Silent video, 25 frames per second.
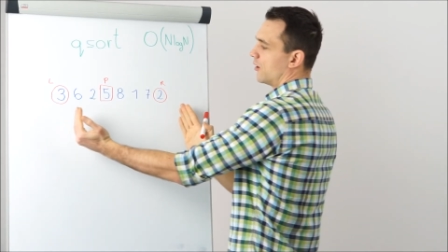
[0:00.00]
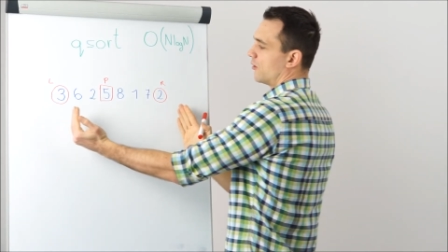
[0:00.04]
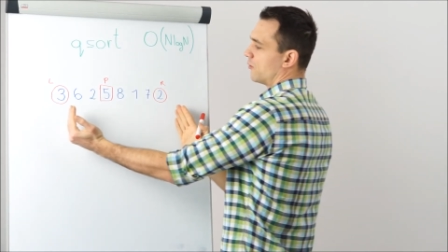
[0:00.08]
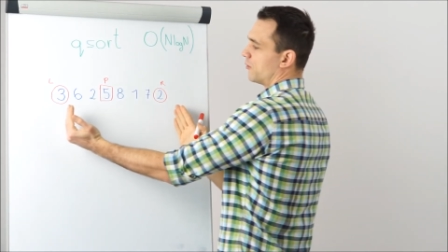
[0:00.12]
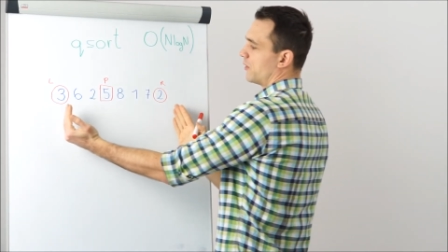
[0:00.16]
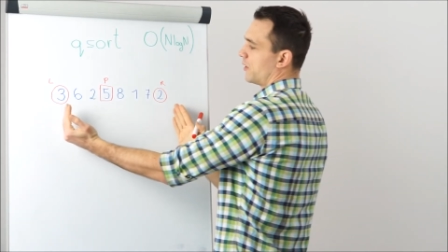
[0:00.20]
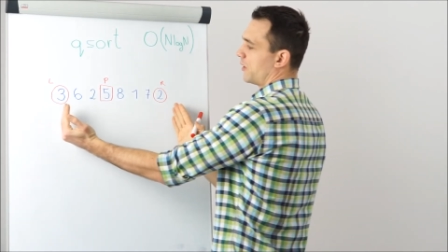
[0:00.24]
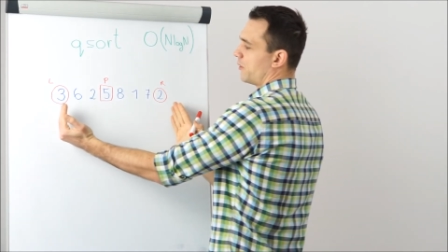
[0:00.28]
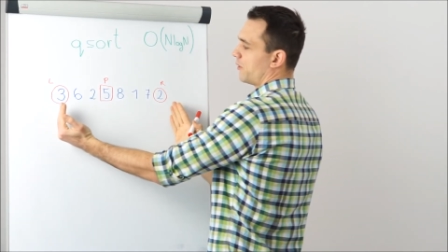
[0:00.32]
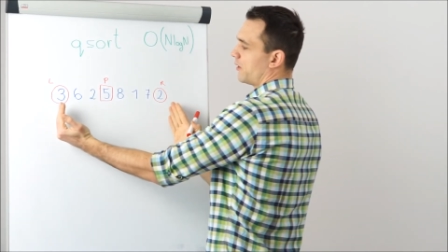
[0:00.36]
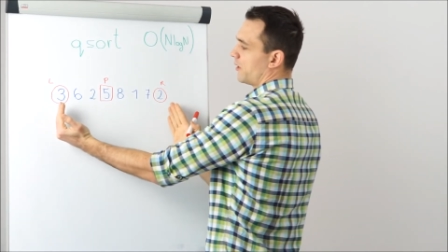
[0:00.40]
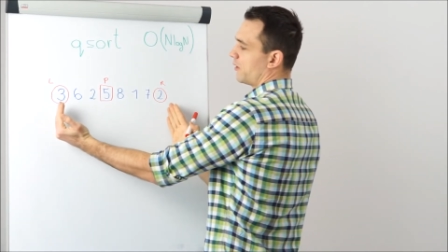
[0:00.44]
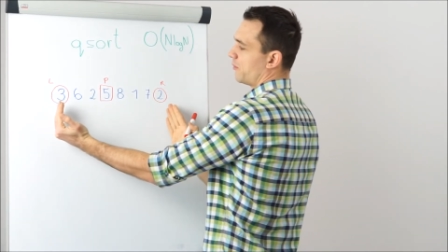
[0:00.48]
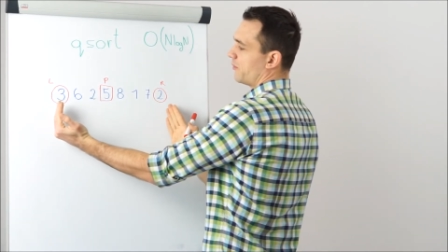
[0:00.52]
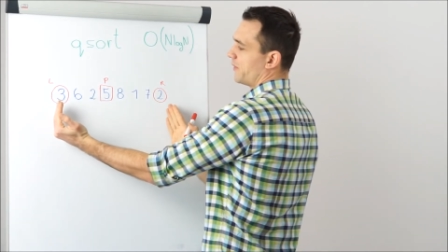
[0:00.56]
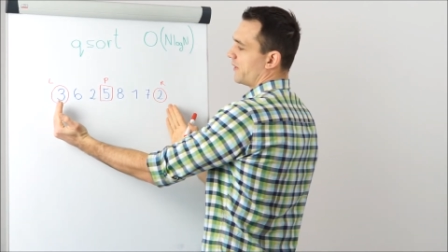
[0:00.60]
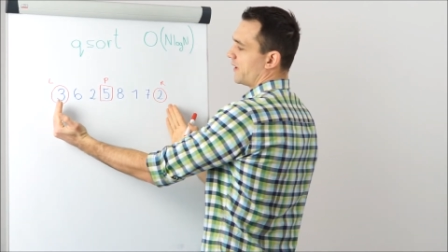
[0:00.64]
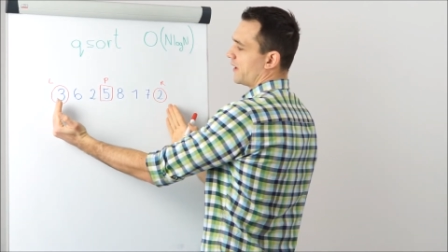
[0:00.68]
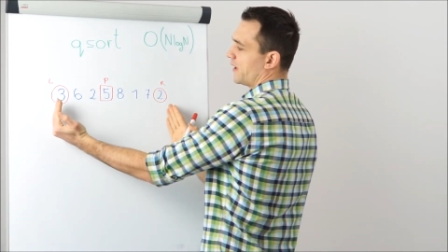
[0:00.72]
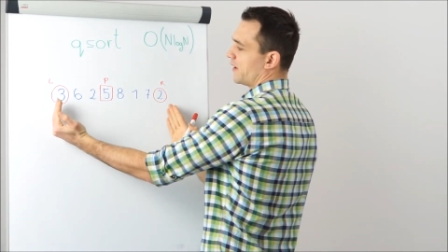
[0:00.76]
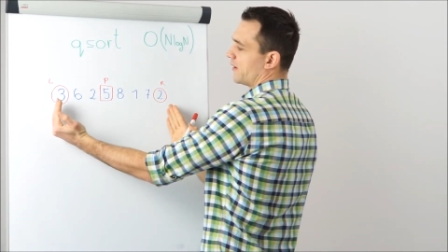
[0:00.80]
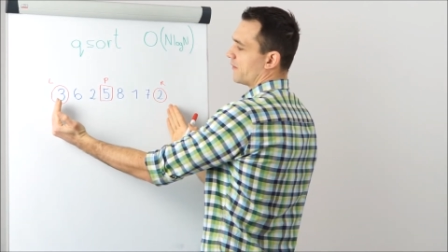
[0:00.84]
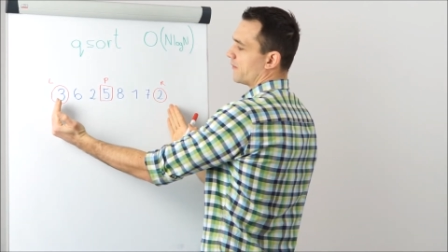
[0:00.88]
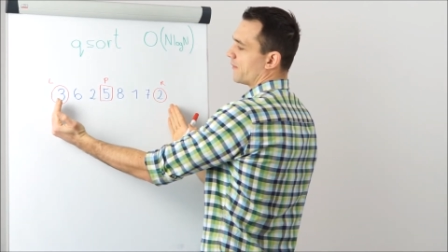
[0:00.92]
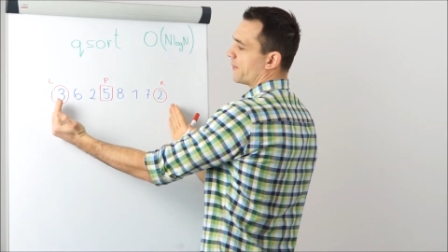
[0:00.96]
We will
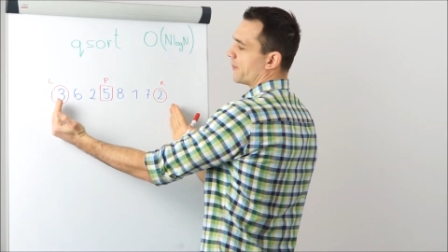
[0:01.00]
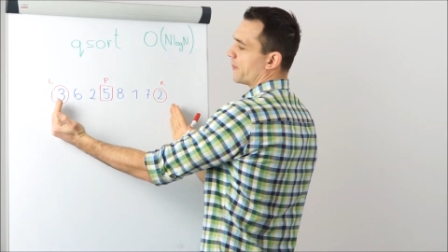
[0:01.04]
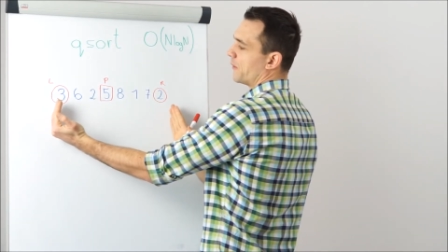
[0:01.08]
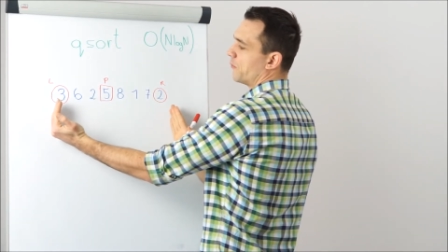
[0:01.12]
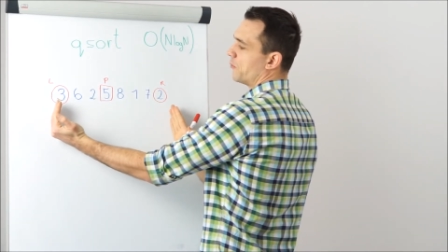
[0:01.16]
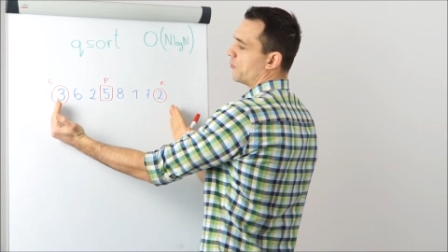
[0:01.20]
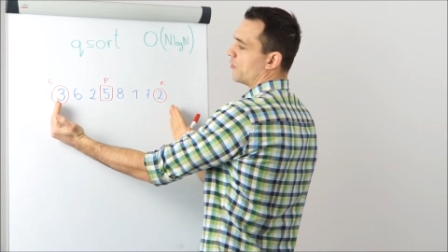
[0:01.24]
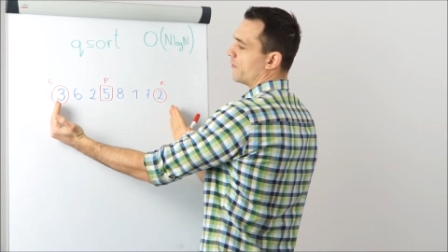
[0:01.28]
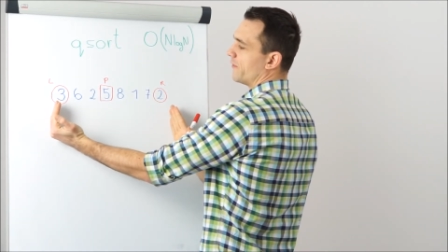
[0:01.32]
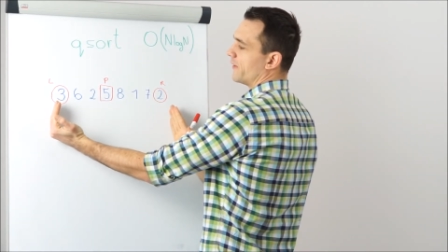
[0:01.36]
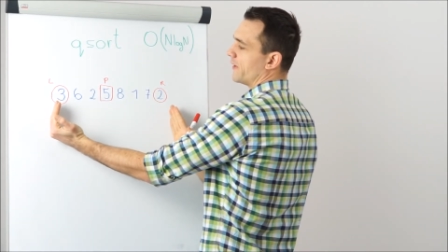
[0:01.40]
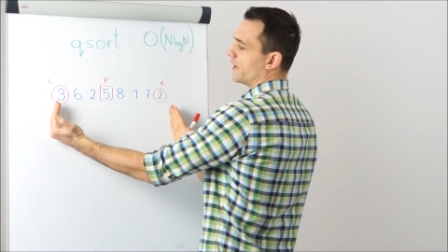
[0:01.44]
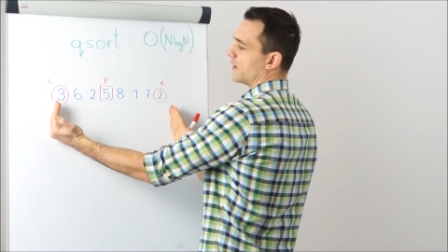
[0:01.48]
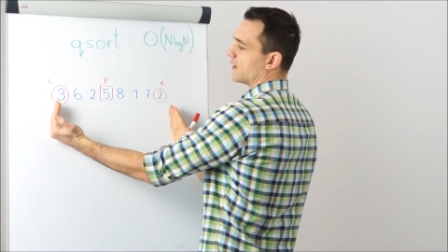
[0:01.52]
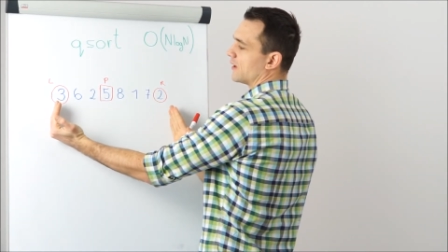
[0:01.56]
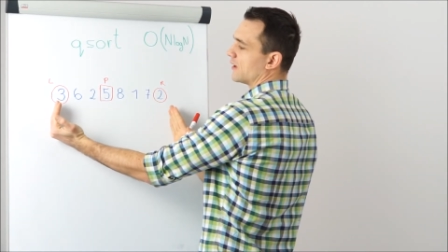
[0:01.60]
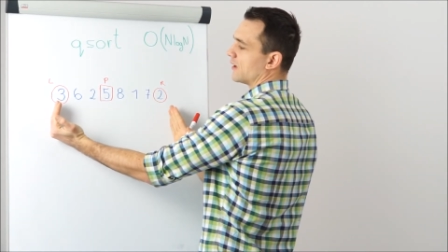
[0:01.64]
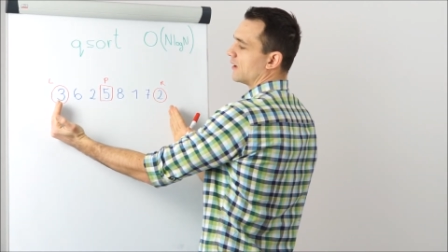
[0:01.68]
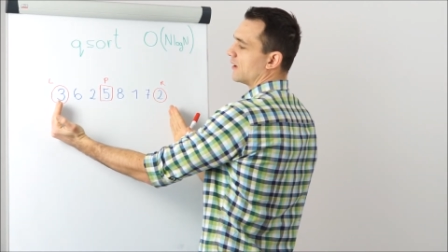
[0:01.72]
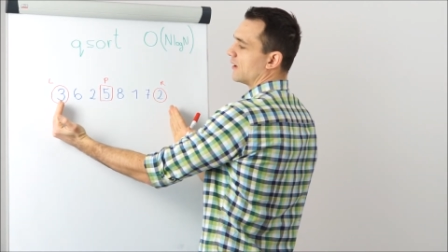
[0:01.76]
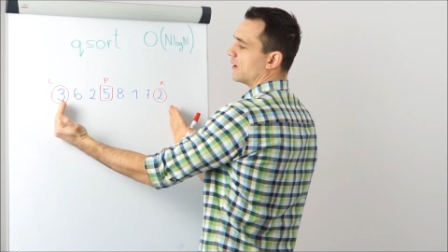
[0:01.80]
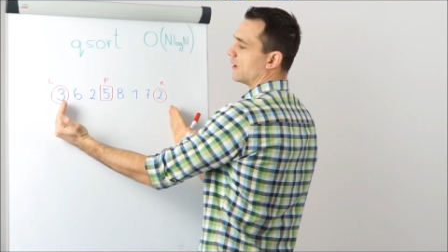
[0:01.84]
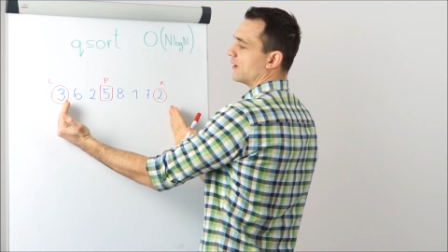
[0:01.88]
be moving